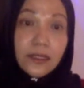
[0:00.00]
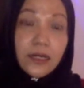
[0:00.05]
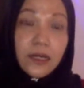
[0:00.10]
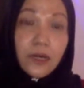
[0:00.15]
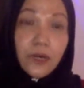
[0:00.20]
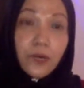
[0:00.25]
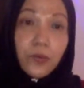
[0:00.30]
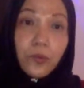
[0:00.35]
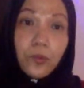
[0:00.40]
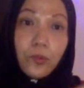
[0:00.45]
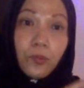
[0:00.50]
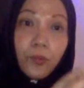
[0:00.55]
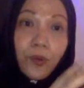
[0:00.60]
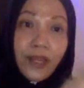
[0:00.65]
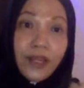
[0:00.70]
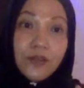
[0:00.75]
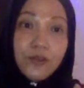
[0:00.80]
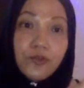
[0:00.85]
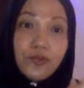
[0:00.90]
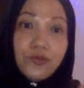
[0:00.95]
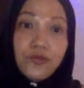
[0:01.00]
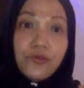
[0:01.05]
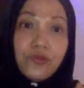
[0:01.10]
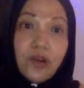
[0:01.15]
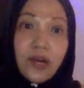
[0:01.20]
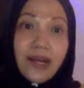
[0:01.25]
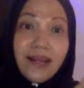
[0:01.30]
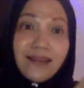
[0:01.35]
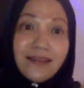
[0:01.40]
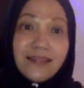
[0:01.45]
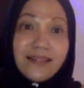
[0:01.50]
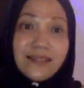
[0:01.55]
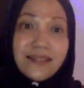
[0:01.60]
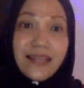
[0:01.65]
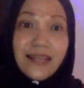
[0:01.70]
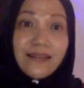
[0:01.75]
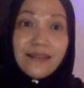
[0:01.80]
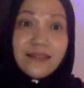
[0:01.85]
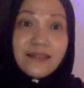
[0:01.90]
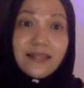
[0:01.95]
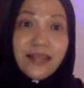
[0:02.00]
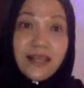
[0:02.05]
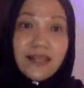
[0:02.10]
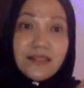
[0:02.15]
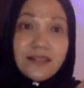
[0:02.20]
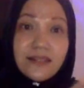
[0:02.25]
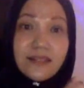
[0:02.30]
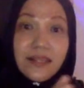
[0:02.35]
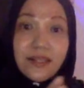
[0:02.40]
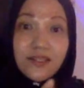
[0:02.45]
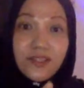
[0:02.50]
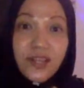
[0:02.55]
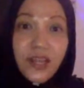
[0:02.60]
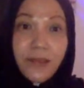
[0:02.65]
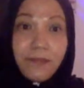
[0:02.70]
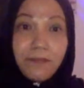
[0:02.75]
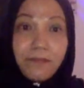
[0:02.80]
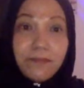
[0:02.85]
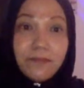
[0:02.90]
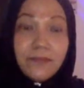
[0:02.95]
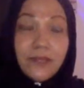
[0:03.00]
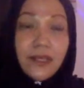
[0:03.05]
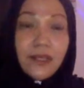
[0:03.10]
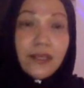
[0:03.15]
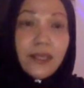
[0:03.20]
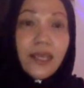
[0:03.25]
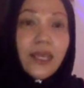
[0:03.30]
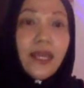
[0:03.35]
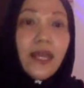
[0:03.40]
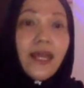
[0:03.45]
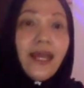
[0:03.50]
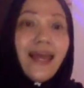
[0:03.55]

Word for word: Uh, when you do not understand the sizes and shape, Okay?